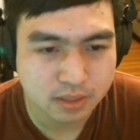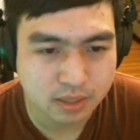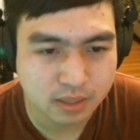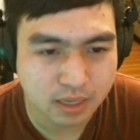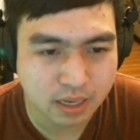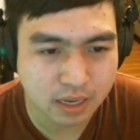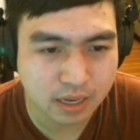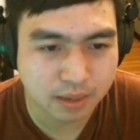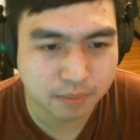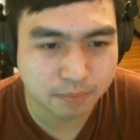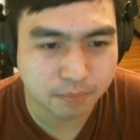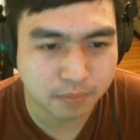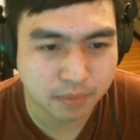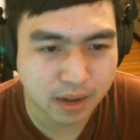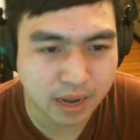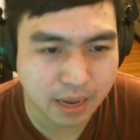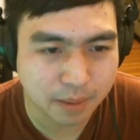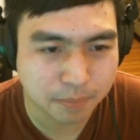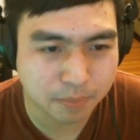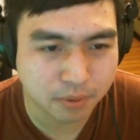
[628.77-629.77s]

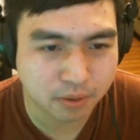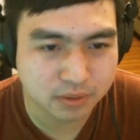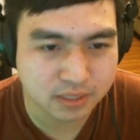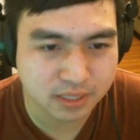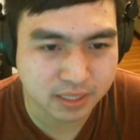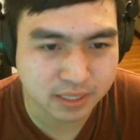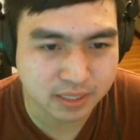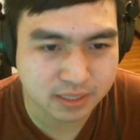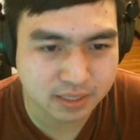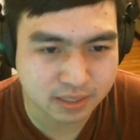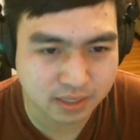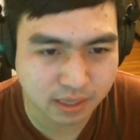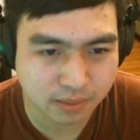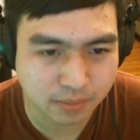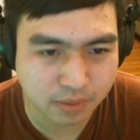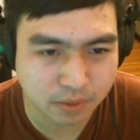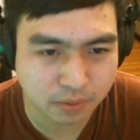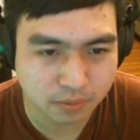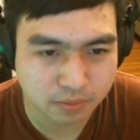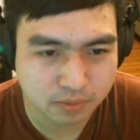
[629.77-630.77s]
I personally just think
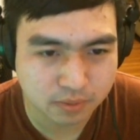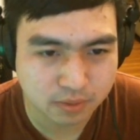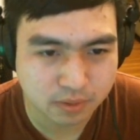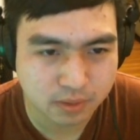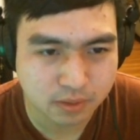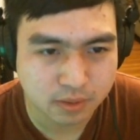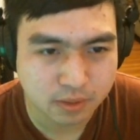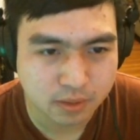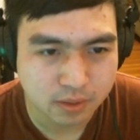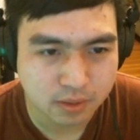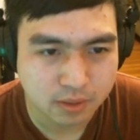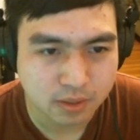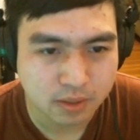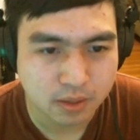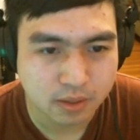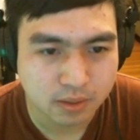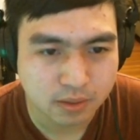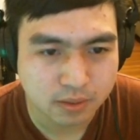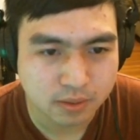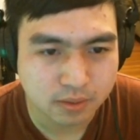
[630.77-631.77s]
about,
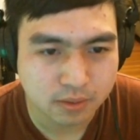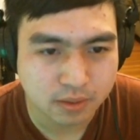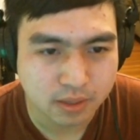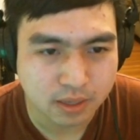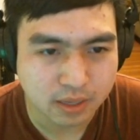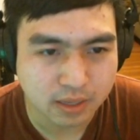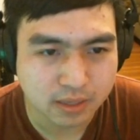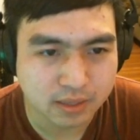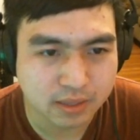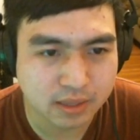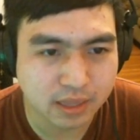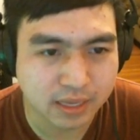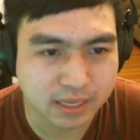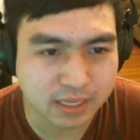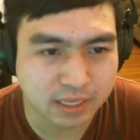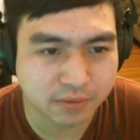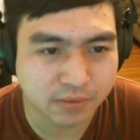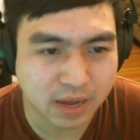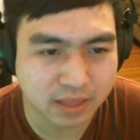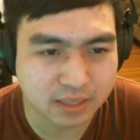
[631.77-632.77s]
like,
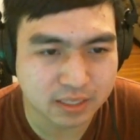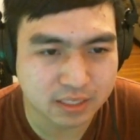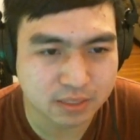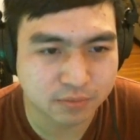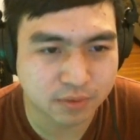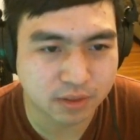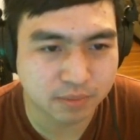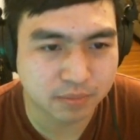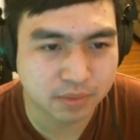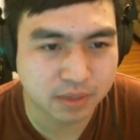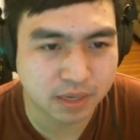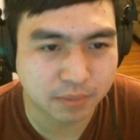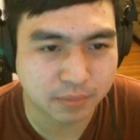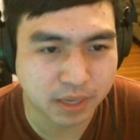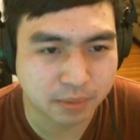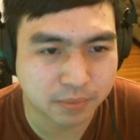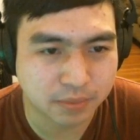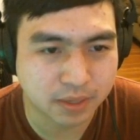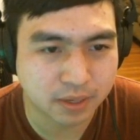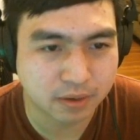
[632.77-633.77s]
you've had this rhythm coming
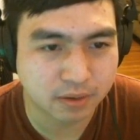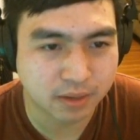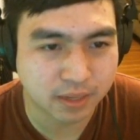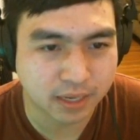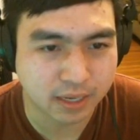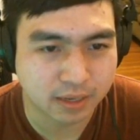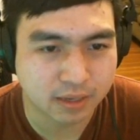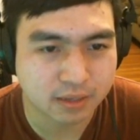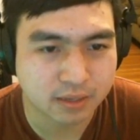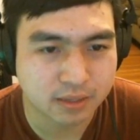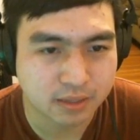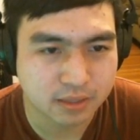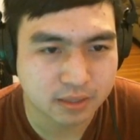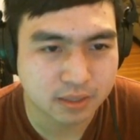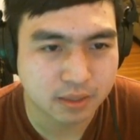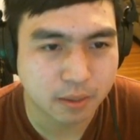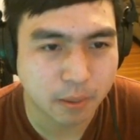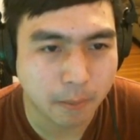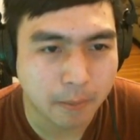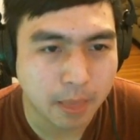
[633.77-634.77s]
up here, like
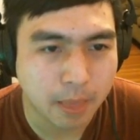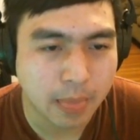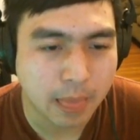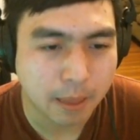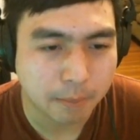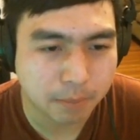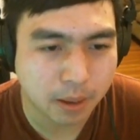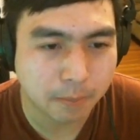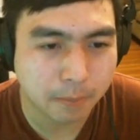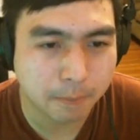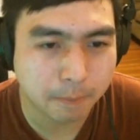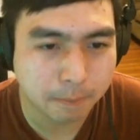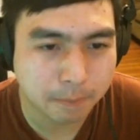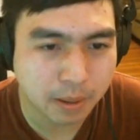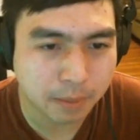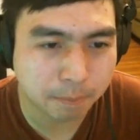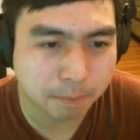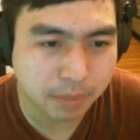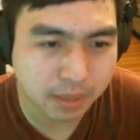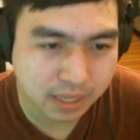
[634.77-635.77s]
bum
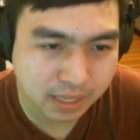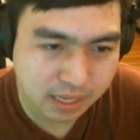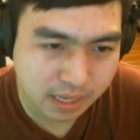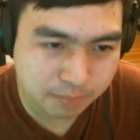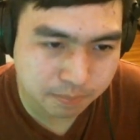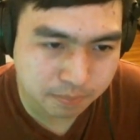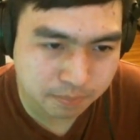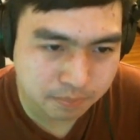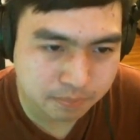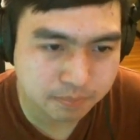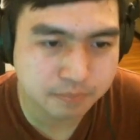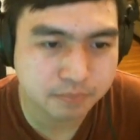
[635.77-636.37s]
bum ba-ga-dum.